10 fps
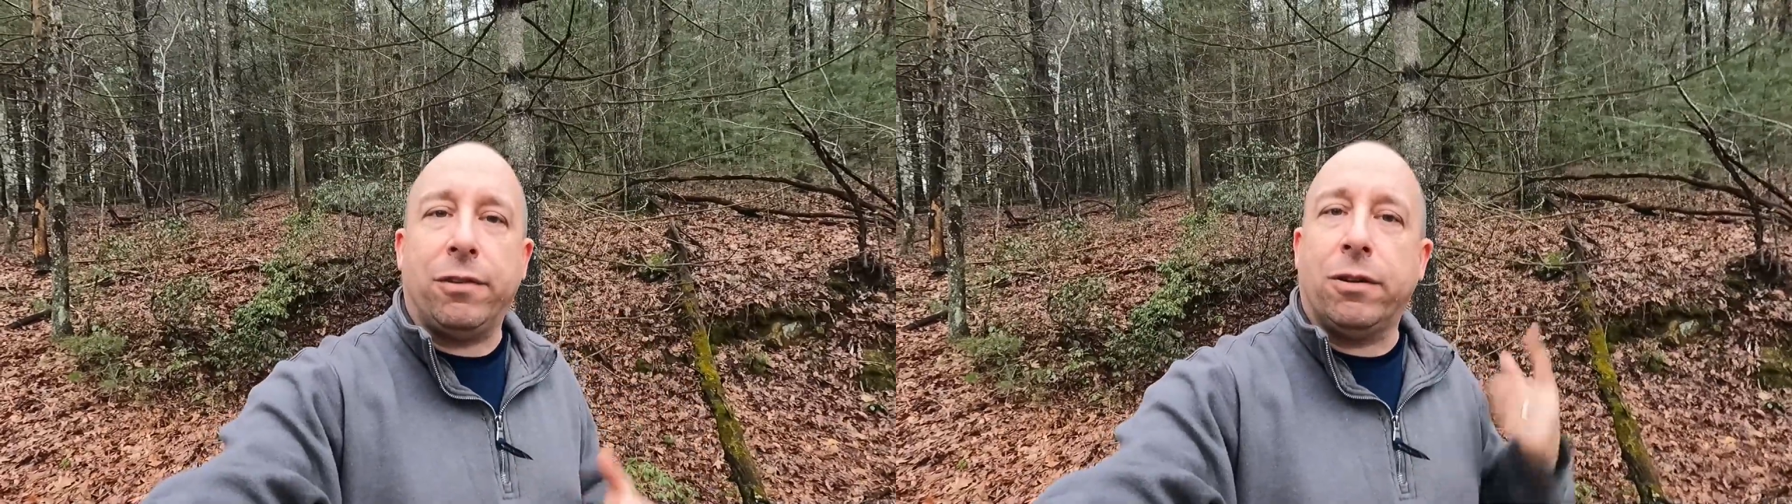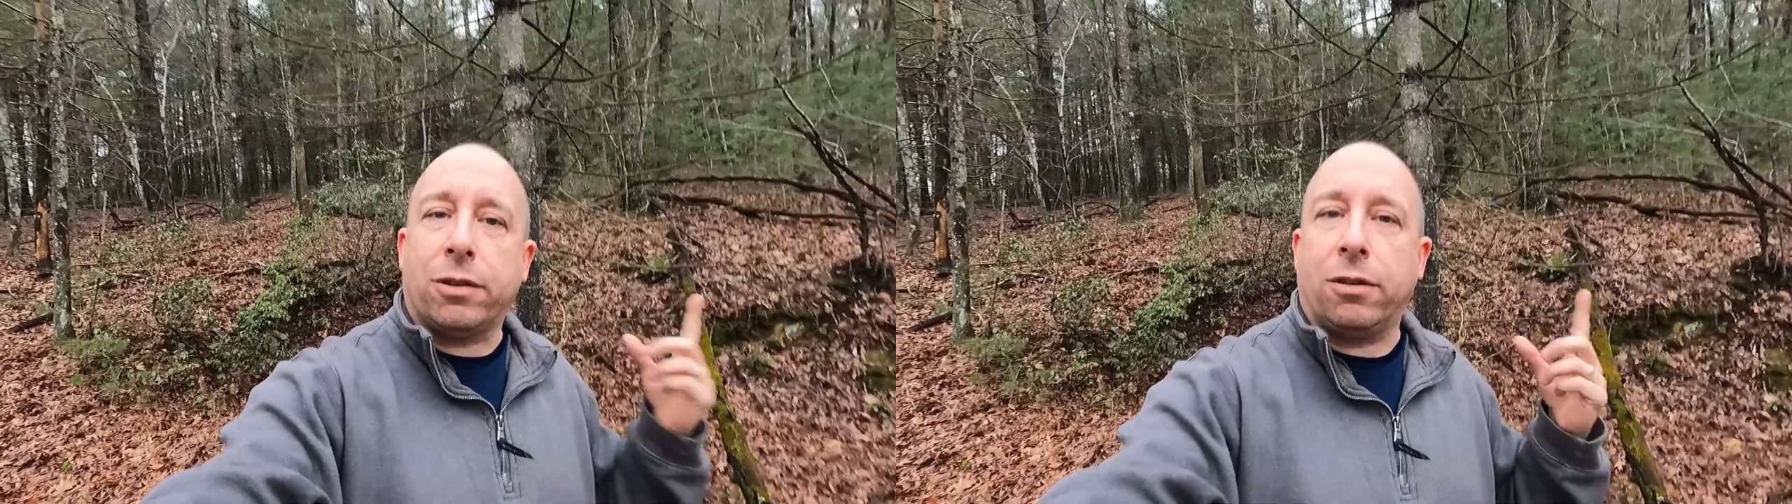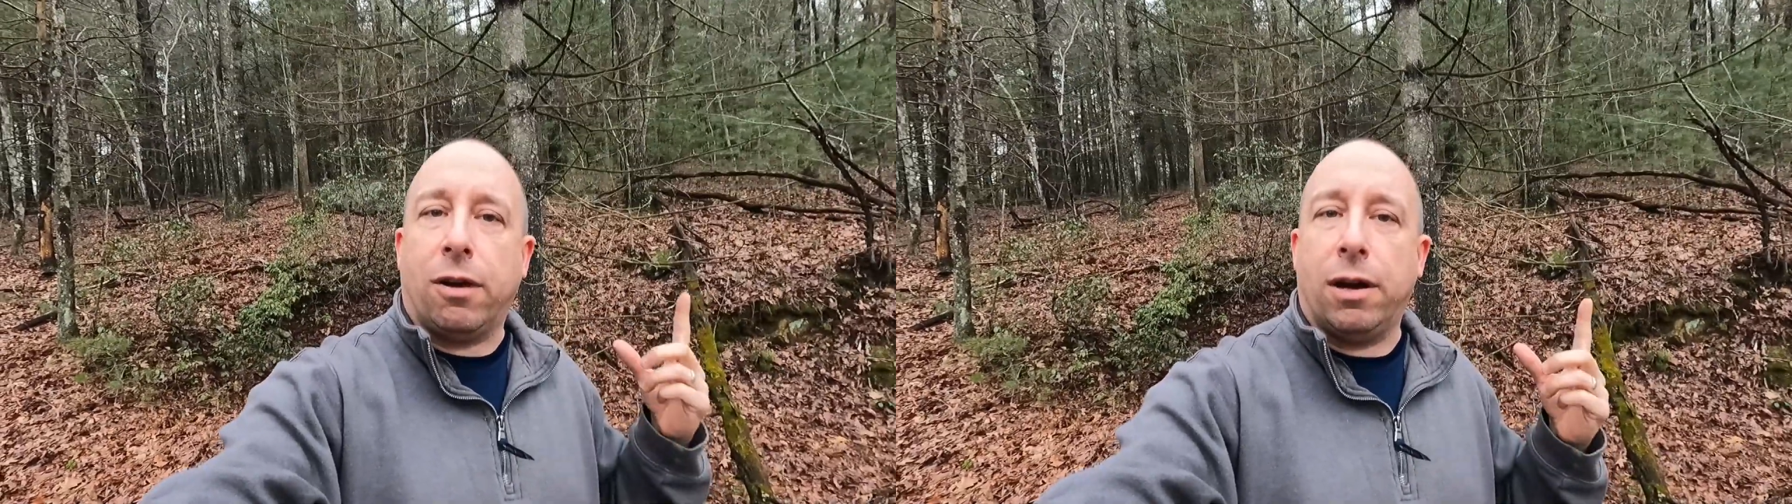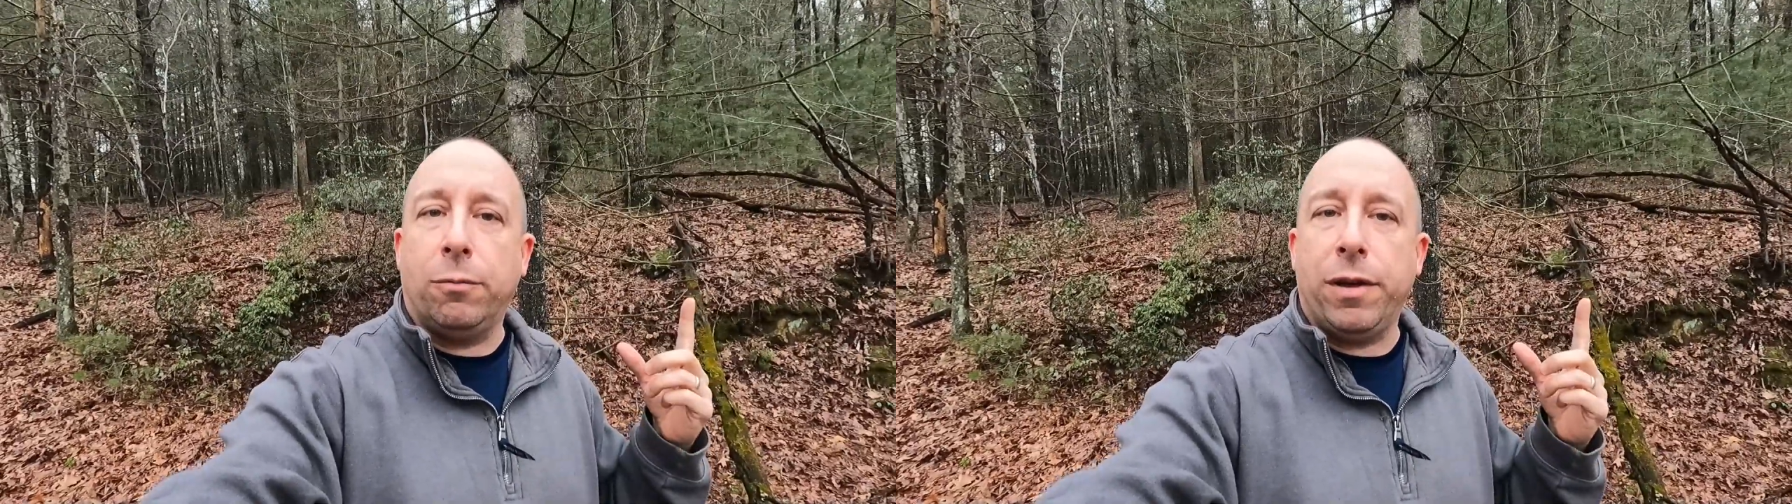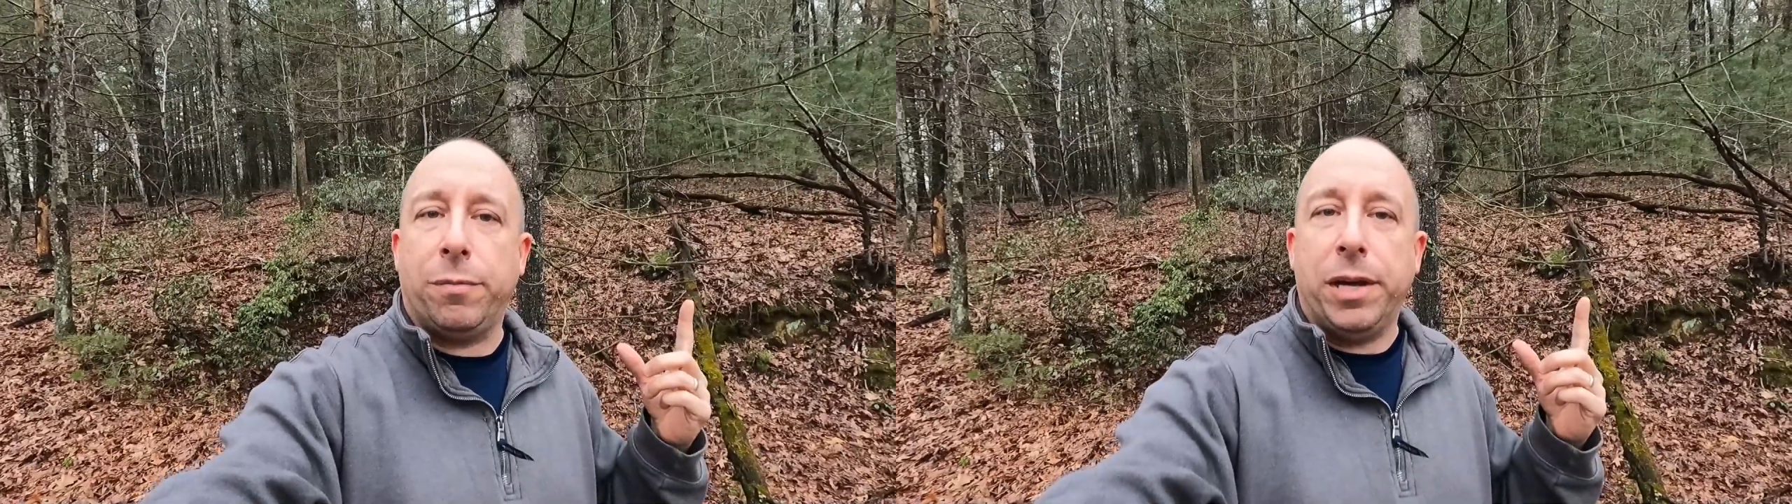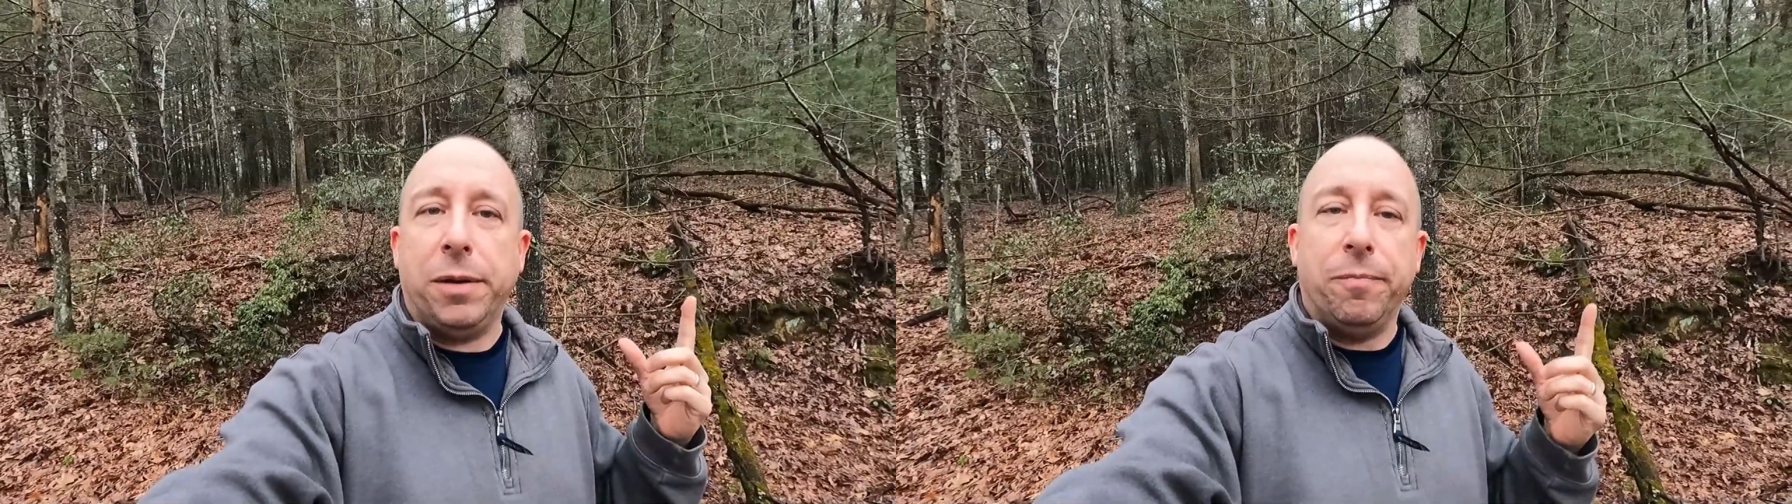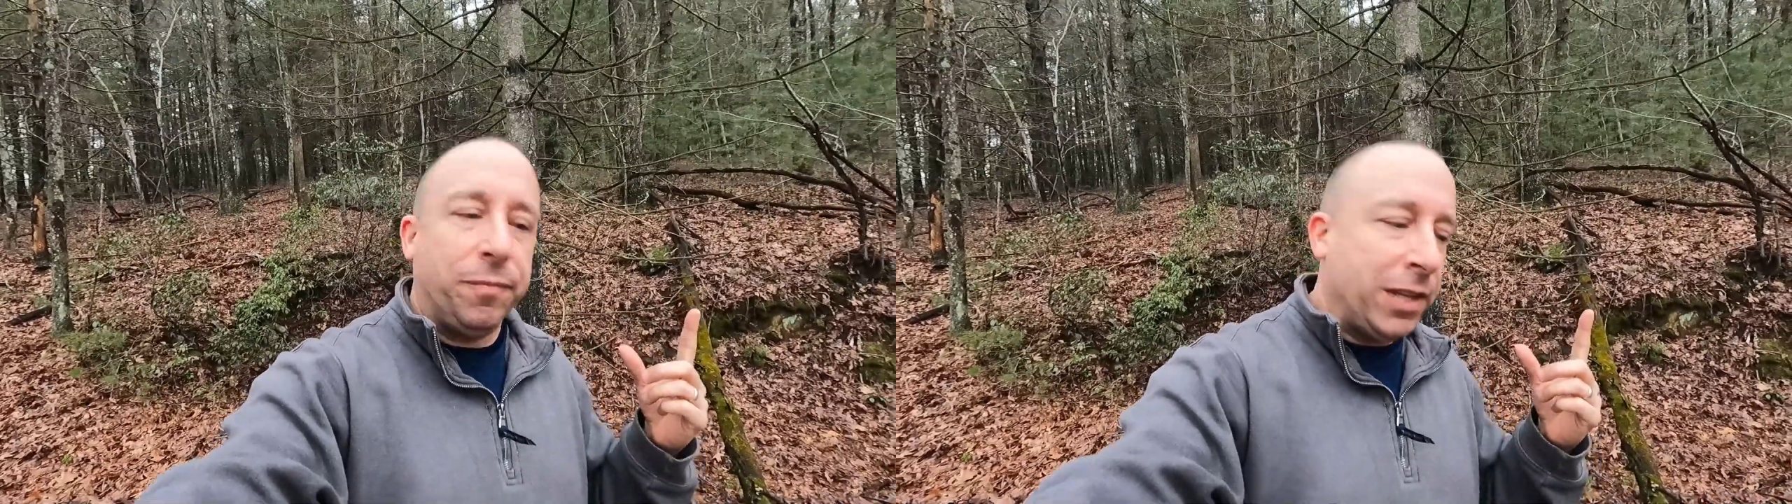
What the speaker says: look along with me.